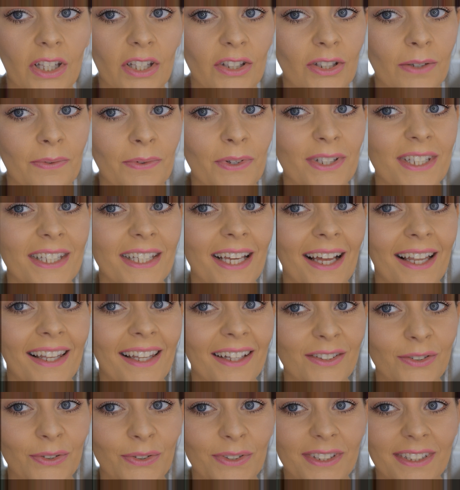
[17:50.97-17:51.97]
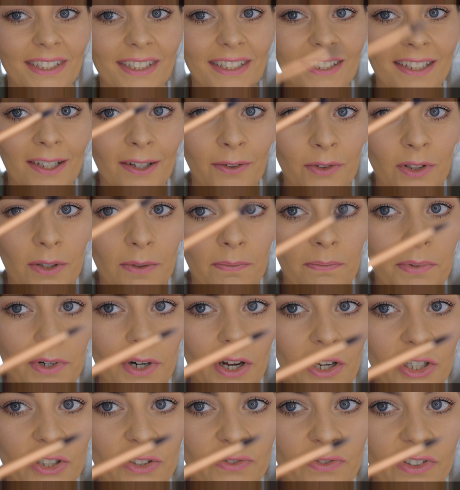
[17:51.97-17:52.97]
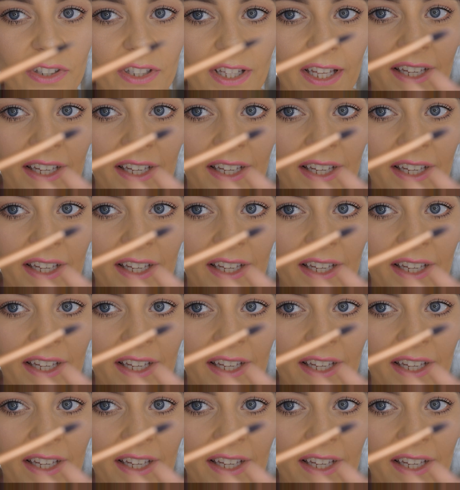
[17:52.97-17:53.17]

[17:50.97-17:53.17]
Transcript: So I'm using a little detailed brush for